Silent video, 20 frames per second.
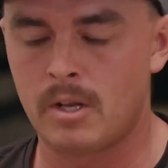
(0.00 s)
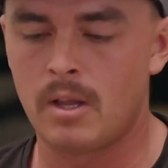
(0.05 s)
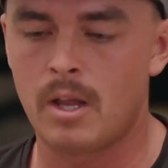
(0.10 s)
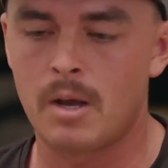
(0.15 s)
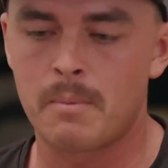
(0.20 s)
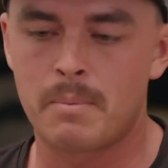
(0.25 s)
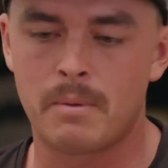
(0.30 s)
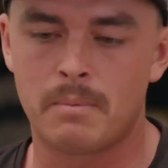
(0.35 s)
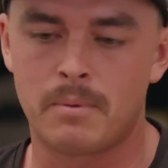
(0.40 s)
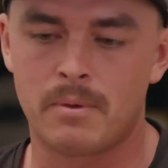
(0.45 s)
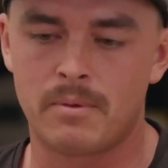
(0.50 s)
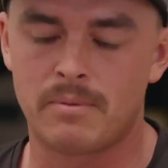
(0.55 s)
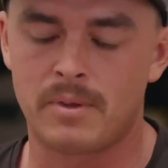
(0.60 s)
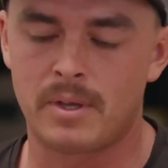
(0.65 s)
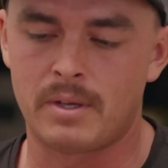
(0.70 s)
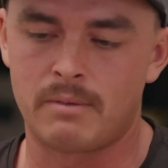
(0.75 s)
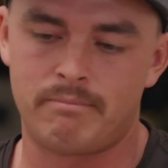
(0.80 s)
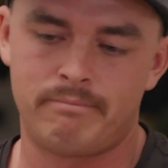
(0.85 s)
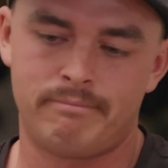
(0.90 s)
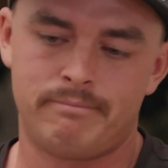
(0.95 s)
and a lot of people
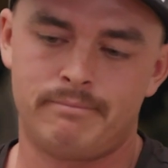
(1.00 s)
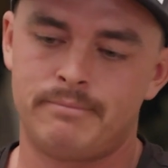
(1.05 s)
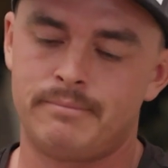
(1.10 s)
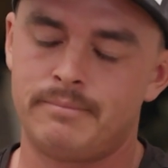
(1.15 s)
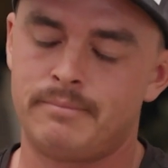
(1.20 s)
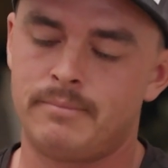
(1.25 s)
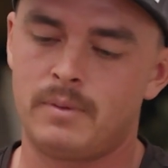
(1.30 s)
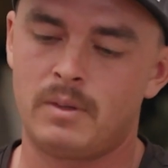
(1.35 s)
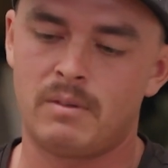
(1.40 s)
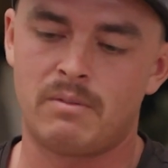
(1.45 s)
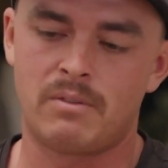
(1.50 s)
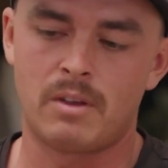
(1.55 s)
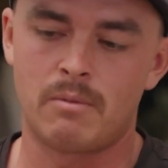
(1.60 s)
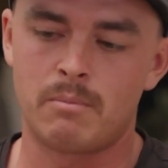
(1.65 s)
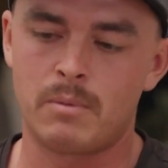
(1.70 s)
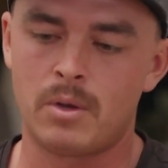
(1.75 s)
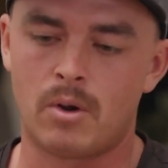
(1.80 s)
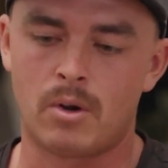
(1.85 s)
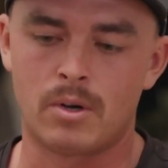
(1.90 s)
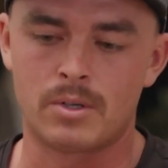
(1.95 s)
have like they've
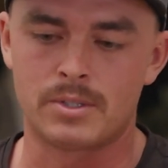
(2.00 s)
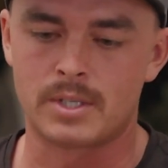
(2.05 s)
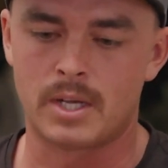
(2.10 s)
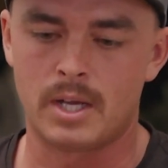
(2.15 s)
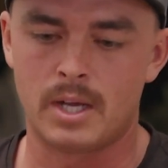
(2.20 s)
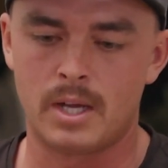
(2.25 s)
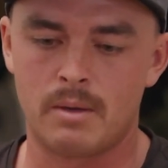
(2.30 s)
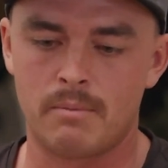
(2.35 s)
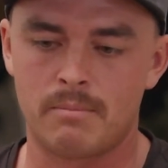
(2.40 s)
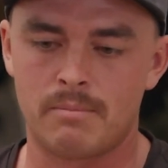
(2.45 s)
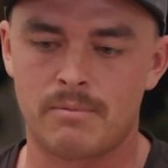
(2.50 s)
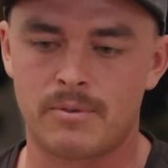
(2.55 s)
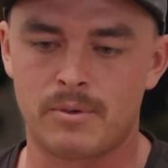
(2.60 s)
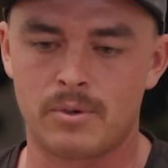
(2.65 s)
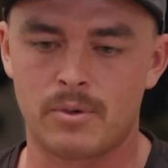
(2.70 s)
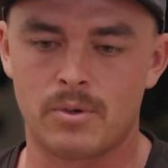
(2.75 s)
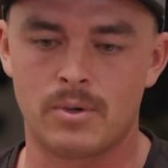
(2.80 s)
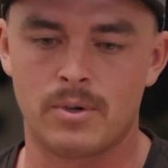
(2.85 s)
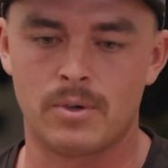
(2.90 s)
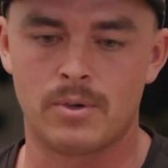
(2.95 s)
given me a hard time
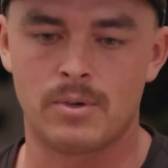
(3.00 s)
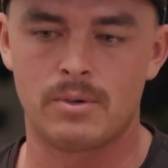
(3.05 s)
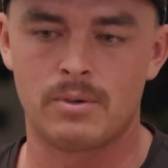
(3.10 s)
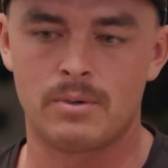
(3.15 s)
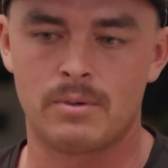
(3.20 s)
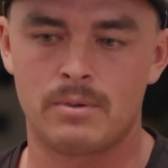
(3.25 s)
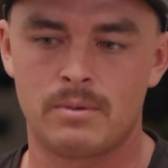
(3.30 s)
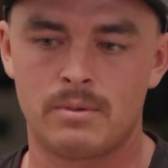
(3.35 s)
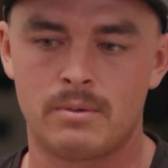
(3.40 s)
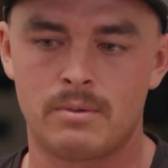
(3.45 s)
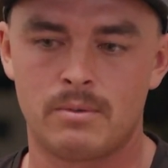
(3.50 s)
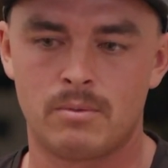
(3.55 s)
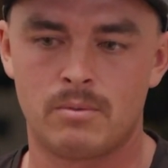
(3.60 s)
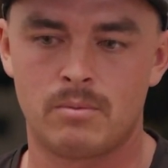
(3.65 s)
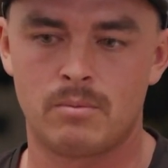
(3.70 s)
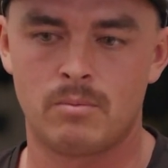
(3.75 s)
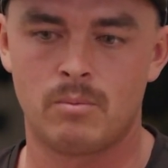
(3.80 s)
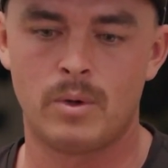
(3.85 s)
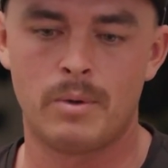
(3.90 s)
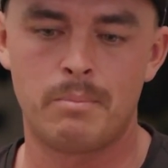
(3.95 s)
for
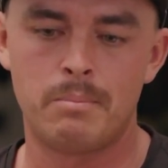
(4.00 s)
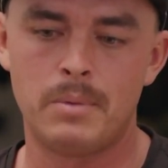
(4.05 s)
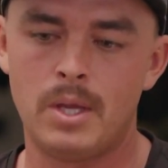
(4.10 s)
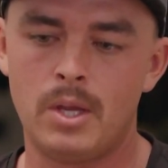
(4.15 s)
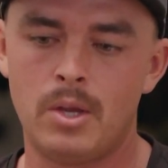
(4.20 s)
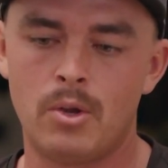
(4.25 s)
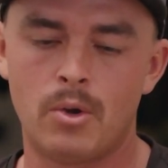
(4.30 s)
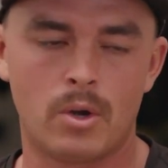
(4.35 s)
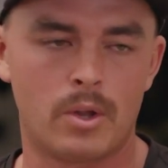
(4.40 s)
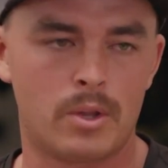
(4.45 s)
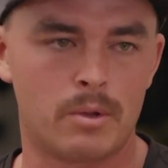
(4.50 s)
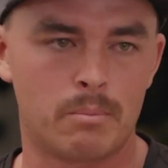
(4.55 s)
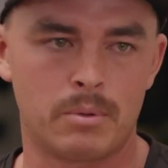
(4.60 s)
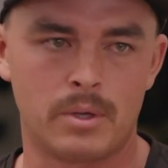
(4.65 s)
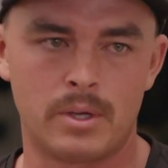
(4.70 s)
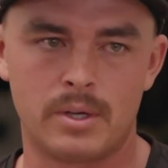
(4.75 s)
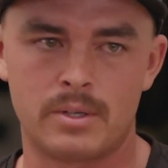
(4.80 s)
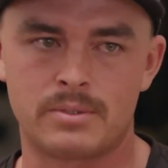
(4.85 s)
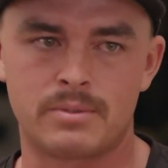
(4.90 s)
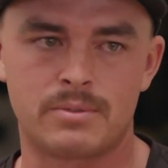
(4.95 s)
when me or other
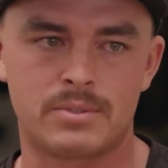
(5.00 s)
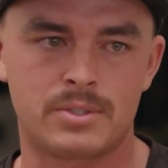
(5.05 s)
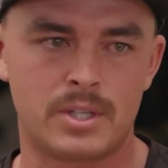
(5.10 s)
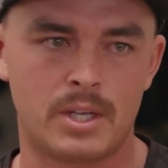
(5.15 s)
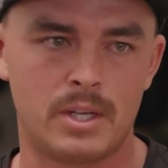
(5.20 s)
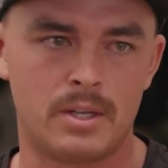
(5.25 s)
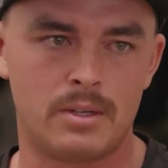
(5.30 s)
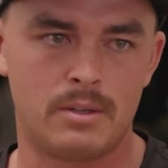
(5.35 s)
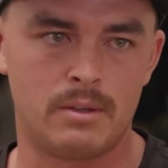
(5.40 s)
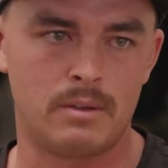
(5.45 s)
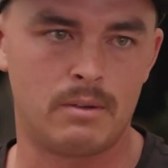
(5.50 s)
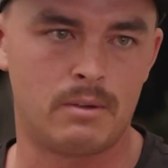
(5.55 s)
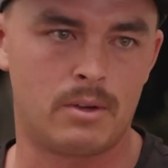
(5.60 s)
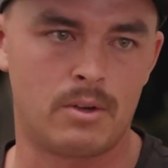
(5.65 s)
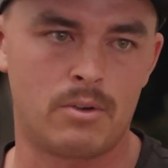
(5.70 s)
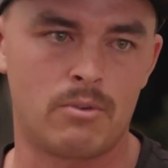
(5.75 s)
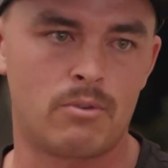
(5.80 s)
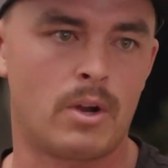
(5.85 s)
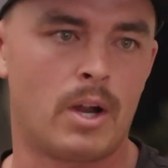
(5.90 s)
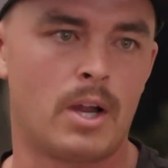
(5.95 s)
players have stayed to
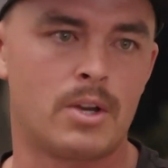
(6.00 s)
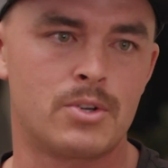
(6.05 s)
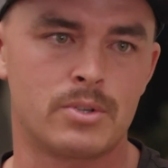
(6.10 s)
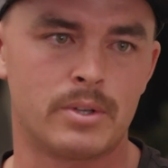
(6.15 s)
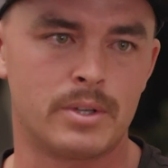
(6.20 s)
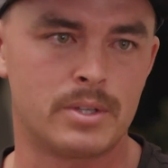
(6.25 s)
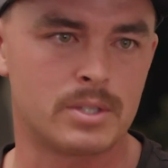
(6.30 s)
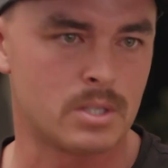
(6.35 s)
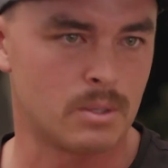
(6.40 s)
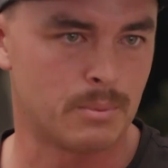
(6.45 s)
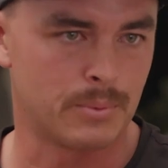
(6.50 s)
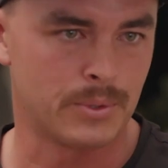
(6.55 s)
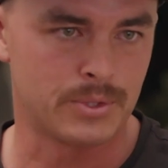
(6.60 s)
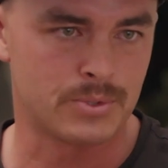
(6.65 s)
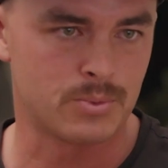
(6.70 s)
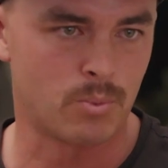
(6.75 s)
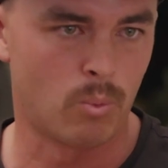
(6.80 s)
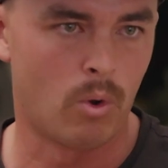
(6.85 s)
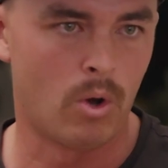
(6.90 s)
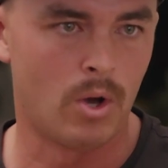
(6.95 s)
congratulate
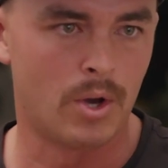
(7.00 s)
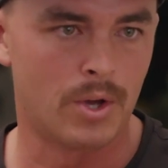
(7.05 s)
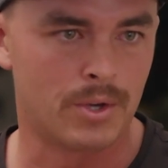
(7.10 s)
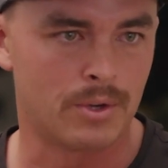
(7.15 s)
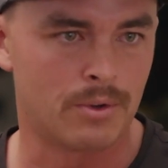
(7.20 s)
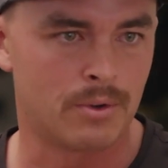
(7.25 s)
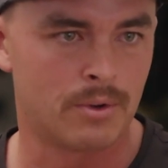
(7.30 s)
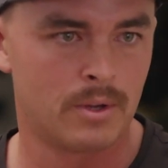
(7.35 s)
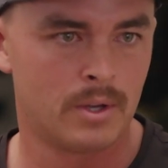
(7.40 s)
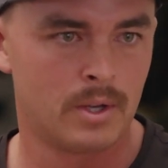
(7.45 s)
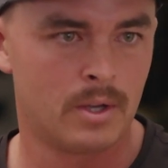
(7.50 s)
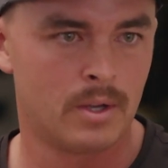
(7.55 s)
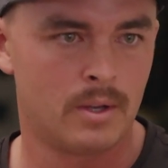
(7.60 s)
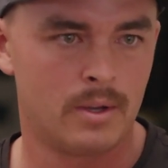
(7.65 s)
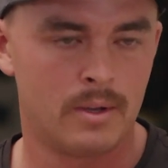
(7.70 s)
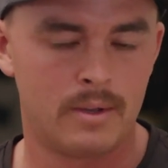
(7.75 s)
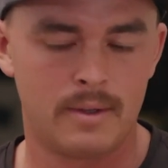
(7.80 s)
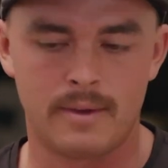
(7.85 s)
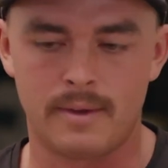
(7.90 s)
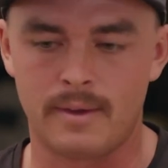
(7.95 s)
someone that's won.
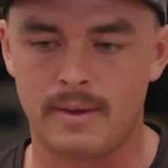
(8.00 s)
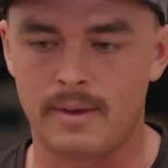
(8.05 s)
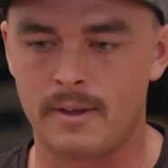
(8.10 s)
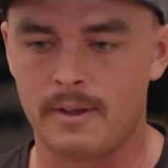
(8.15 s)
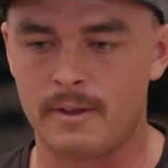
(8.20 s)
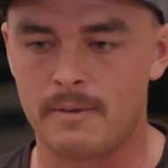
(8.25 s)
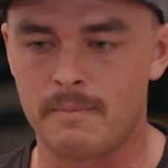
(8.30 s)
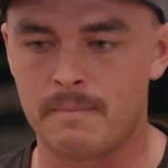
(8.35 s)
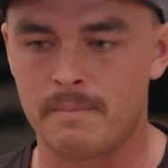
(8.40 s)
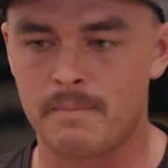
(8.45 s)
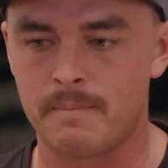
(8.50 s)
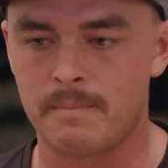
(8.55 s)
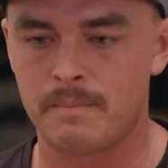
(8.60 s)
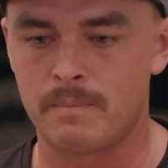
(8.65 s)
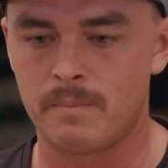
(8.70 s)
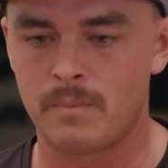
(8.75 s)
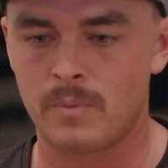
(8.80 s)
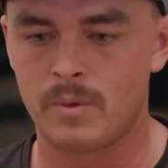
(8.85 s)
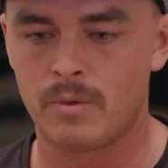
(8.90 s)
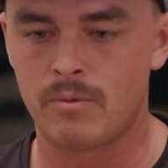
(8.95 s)
Um,
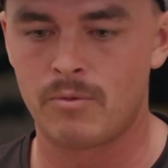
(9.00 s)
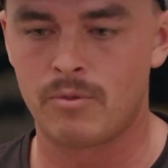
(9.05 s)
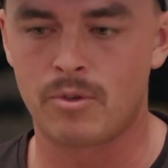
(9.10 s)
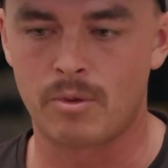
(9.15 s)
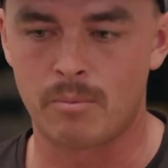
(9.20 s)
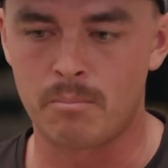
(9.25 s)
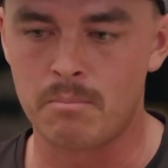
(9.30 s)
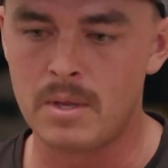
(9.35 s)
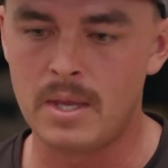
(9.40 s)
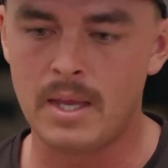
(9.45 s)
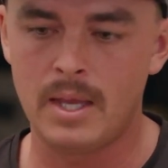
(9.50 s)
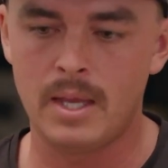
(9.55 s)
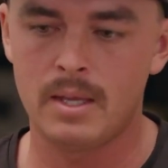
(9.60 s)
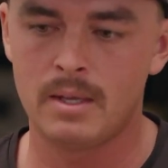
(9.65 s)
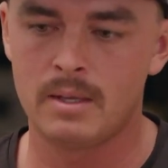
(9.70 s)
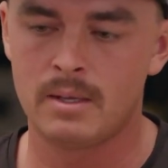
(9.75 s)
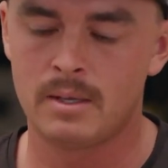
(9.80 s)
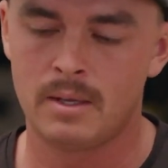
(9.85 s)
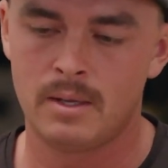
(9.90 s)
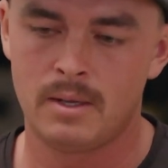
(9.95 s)
to
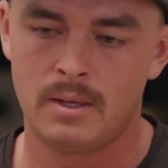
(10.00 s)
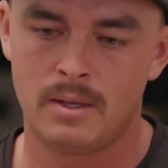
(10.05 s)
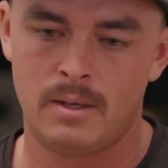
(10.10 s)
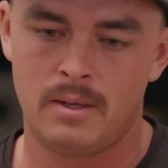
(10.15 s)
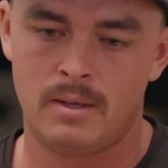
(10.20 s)
me,